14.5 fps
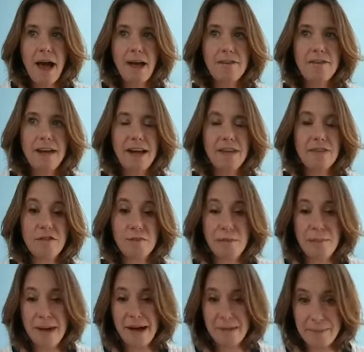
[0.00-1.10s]
I've kind of
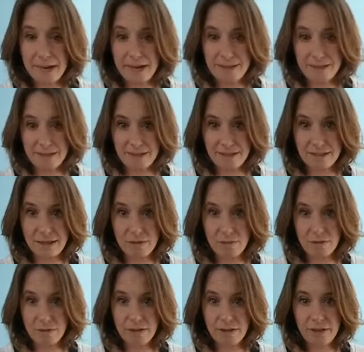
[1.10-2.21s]
bypassed
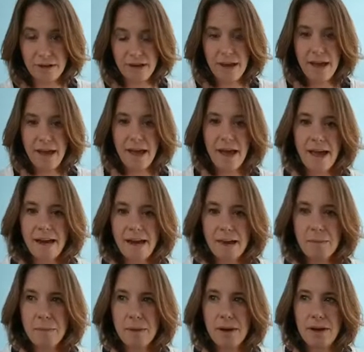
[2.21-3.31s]
discomfort and
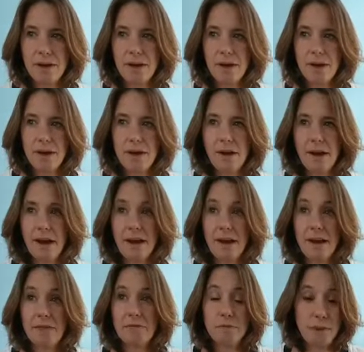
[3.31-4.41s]
I've
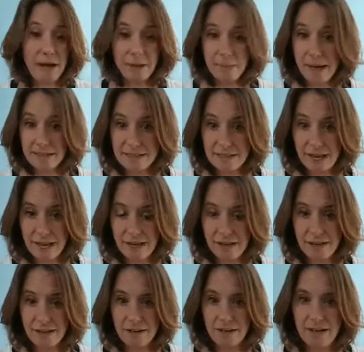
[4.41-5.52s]
bypassed
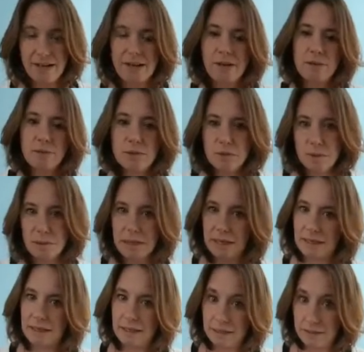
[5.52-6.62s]
anger and now I'm swimming
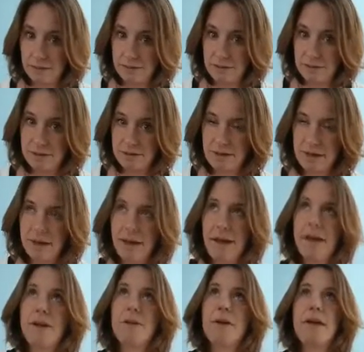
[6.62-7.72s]
in guilt.
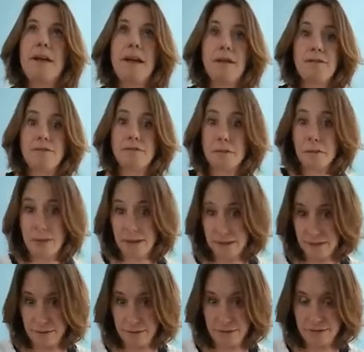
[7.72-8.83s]
How do I get from
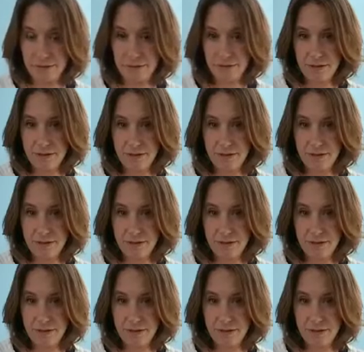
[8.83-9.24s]
guilt